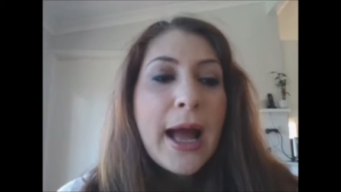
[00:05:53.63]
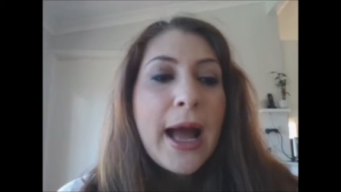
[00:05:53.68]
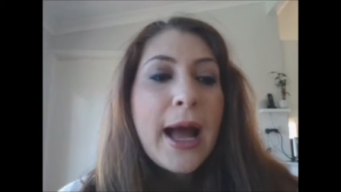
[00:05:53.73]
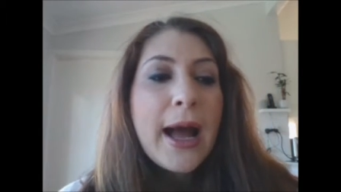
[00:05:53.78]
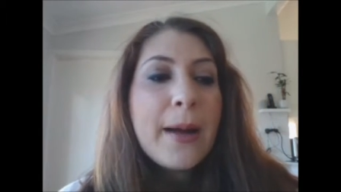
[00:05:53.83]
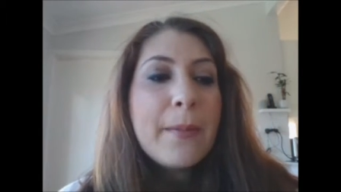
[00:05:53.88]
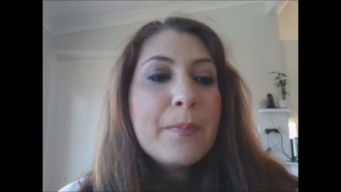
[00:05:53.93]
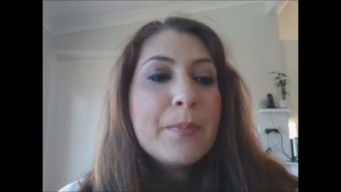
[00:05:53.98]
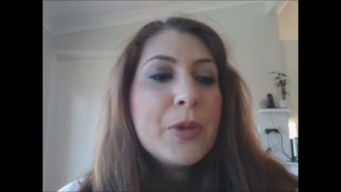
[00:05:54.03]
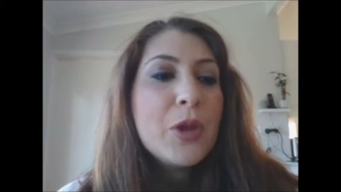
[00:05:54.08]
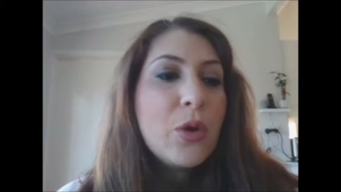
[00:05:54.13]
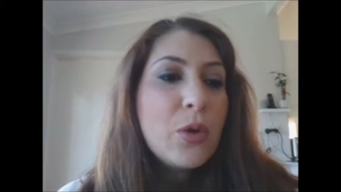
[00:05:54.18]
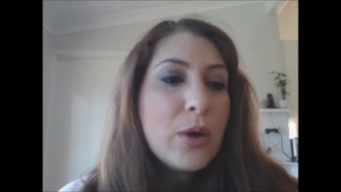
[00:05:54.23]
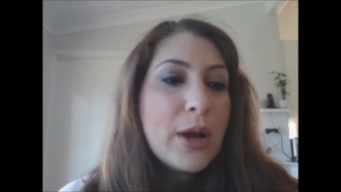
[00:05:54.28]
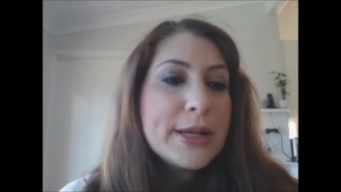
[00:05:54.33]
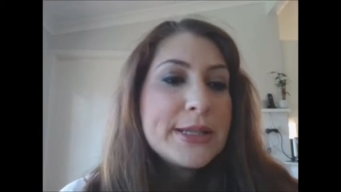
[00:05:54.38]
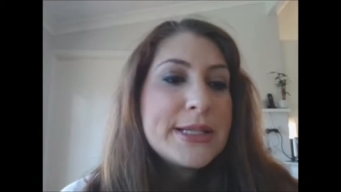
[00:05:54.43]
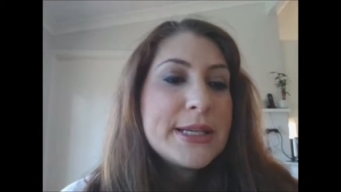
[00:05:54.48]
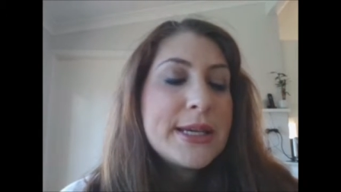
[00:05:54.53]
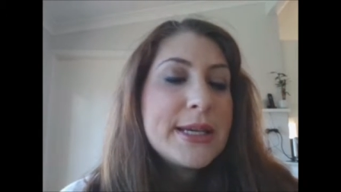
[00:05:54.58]
your
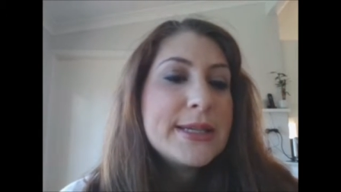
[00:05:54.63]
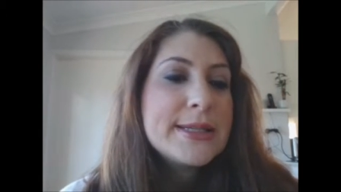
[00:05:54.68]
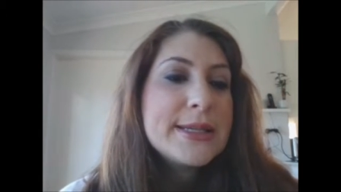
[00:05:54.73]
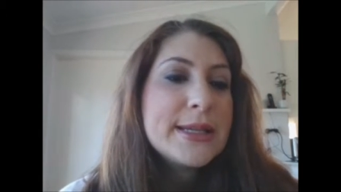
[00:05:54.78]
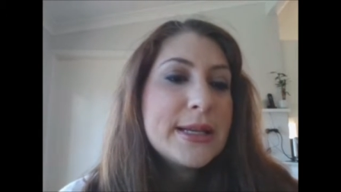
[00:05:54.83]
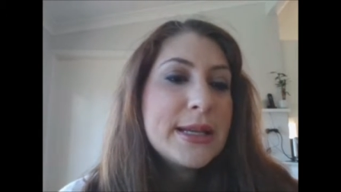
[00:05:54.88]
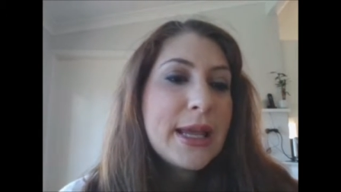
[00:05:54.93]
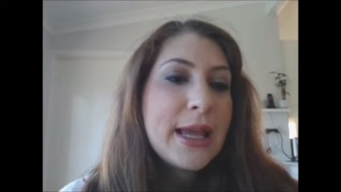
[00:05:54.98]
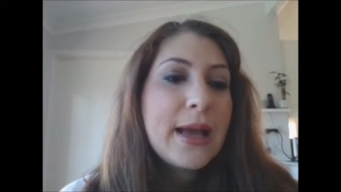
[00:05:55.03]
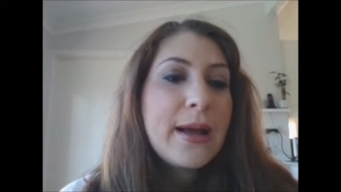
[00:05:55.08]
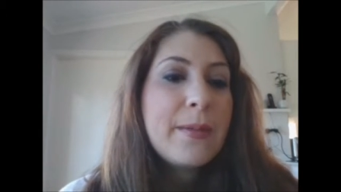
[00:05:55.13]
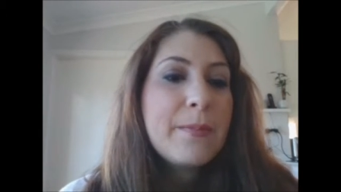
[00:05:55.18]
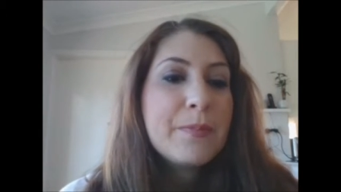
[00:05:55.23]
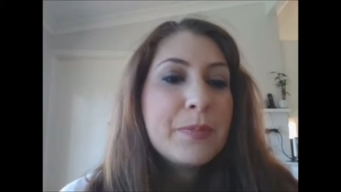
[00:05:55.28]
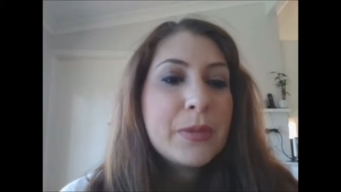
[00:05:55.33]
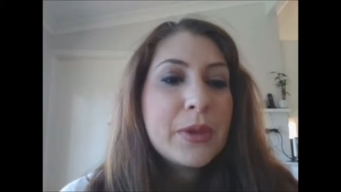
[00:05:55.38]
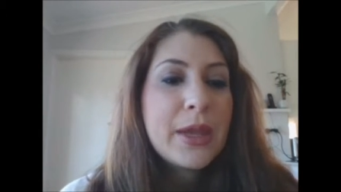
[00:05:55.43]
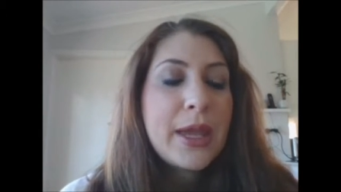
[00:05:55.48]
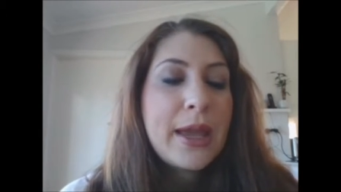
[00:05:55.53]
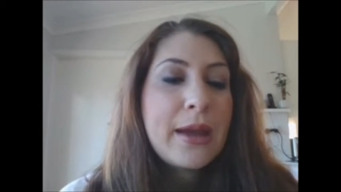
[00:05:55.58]
ideas
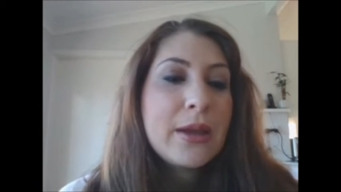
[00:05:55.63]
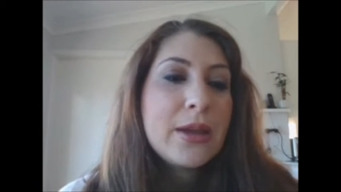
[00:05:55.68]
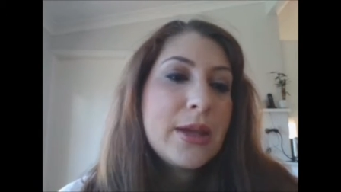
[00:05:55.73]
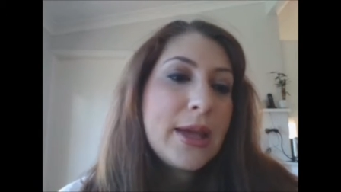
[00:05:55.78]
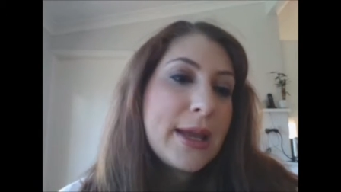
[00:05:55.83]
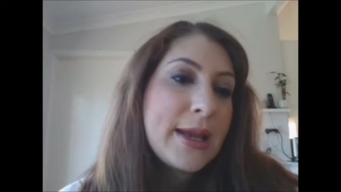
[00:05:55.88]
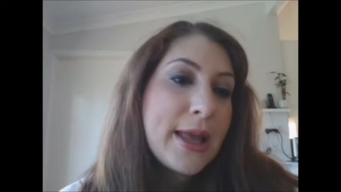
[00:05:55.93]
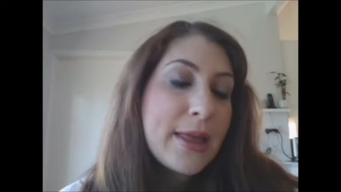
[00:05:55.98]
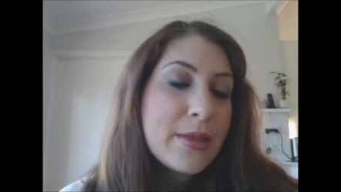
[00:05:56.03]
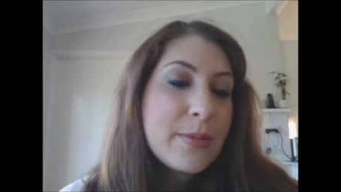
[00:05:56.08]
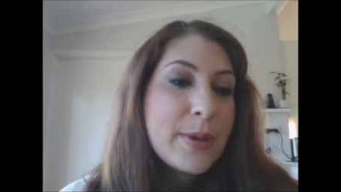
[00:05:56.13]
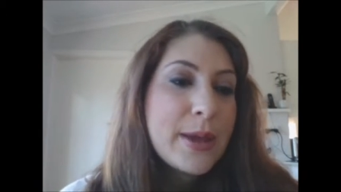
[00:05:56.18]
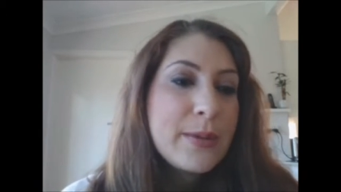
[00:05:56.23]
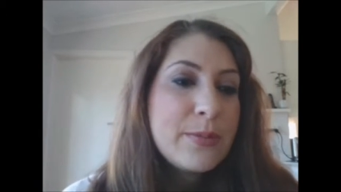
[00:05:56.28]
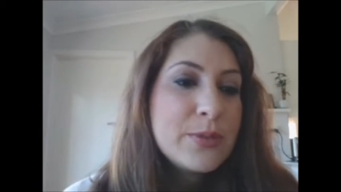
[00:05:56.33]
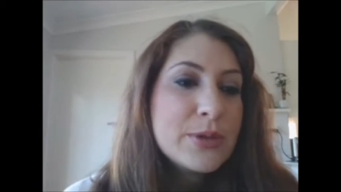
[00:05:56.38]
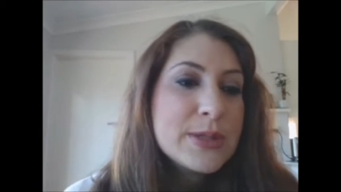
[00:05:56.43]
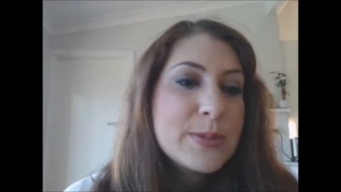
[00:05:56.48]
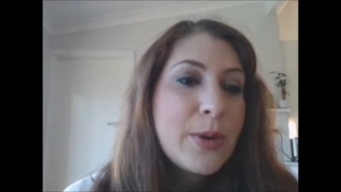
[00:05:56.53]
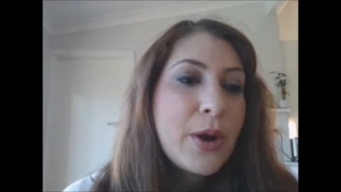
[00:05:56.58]
and other
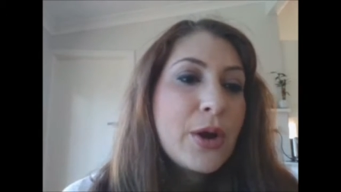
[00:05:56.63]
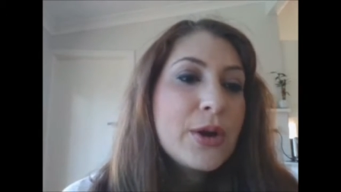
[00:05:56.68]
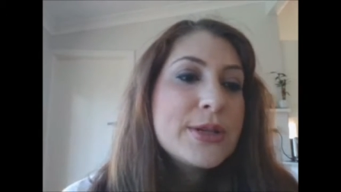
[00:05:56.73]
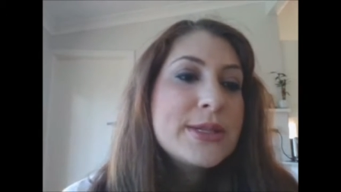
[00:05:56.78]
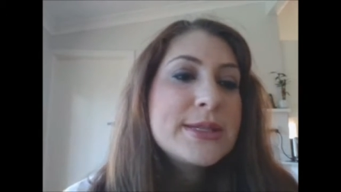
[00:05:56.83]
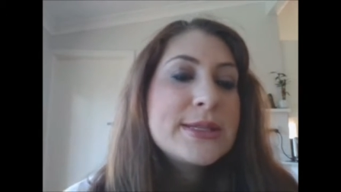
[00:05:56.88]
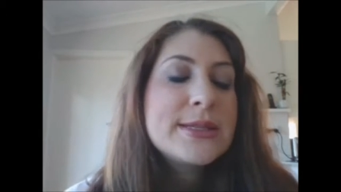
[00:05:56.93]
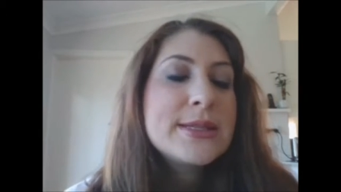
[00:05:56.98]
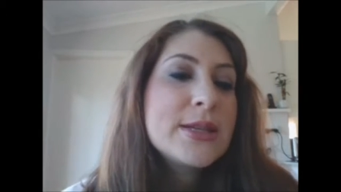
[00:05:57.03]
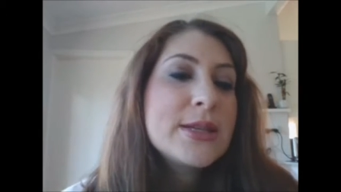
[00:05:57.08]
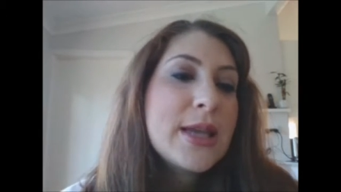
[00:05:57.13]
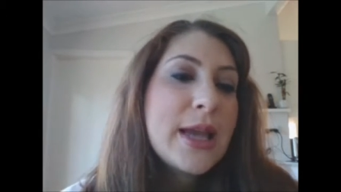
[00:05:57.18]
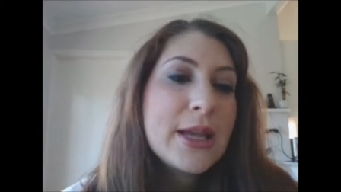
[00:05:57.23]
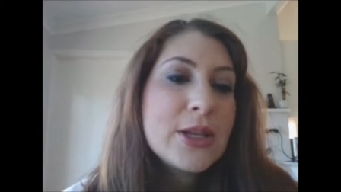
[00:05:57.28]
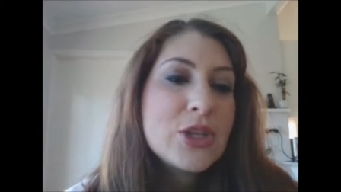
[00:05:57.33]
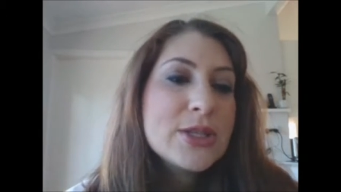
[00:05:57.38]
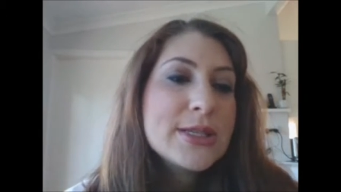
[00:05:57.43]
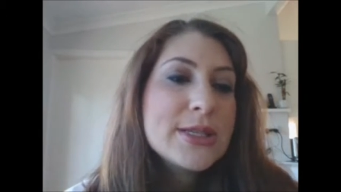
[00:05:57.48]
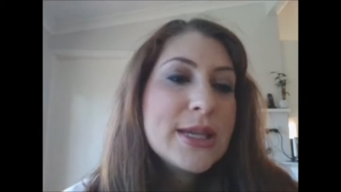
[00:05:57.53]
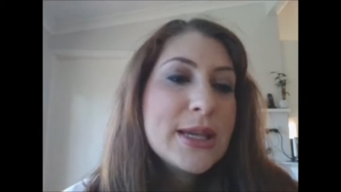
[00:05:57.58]
people's posts
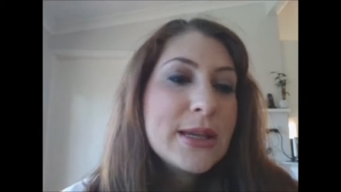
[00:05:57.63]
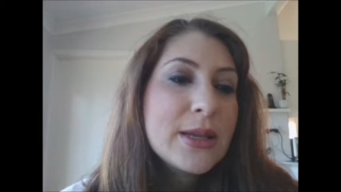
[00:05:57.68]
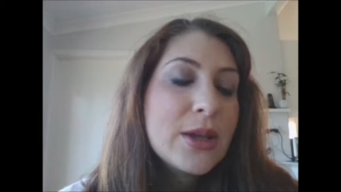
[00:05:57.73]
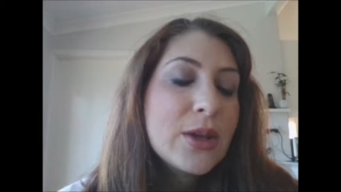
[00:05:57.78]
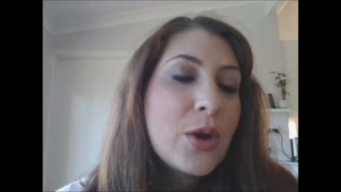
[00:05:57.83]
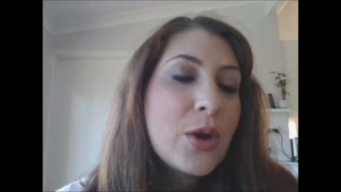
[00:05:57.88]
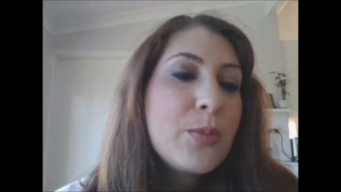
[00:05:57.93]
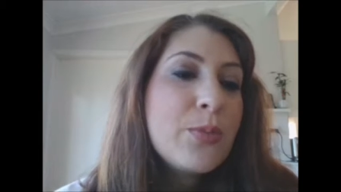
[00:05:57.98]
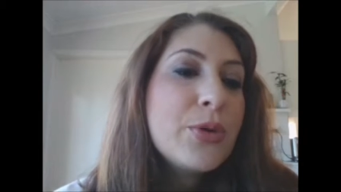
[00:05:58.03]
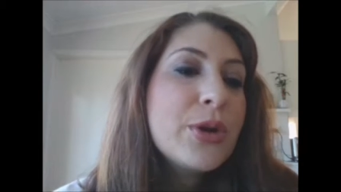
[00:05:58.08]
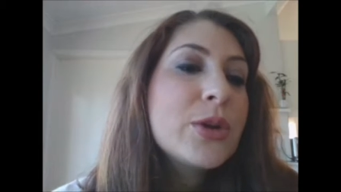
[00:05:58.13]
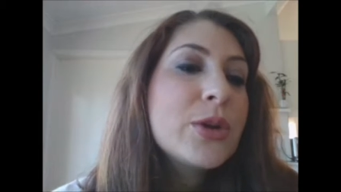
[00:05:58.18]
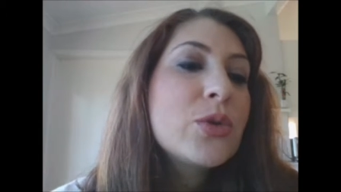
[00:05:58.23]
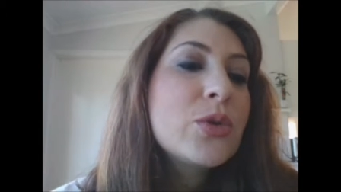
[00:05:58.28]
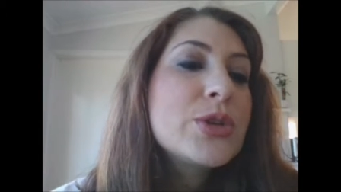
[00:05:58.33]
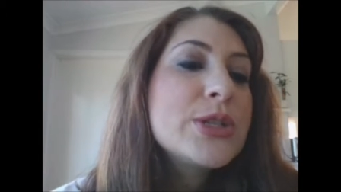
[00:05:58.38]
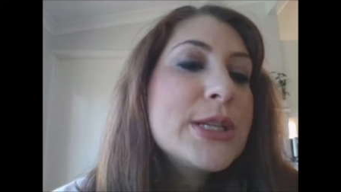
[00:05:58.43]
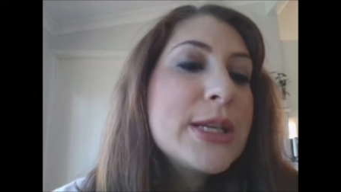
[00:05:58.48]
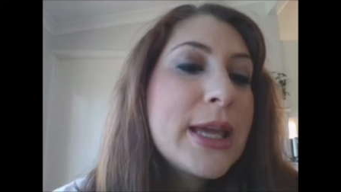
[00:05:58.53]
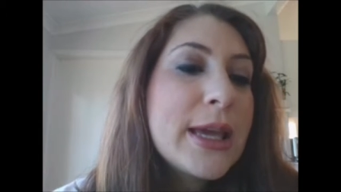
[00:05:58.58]
and just, bring it
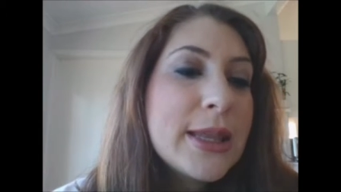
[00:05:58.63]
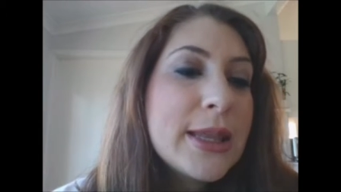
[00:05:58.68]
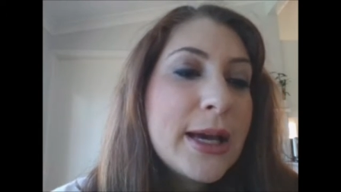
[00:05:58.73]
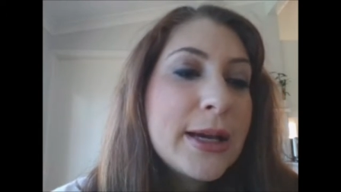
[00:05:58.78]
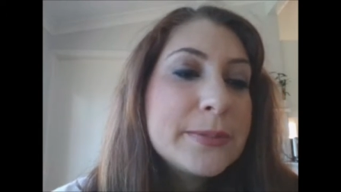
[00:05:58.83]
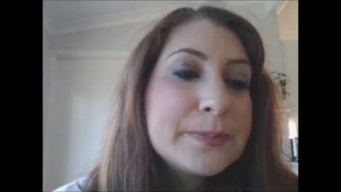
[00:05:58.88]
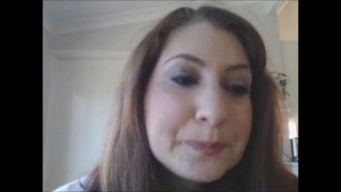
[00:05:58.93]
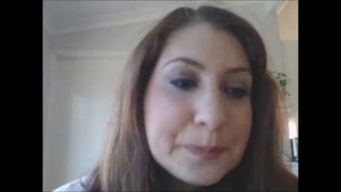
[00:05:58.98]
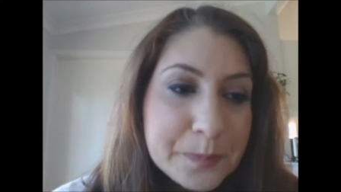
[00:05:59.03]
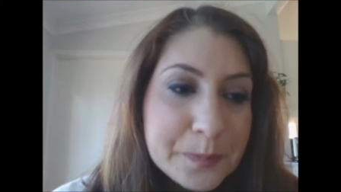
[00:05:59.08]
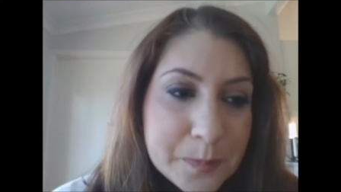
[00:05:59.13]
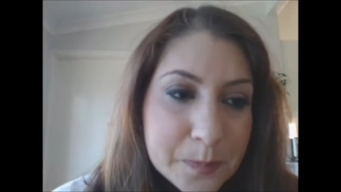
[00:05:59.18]
all together.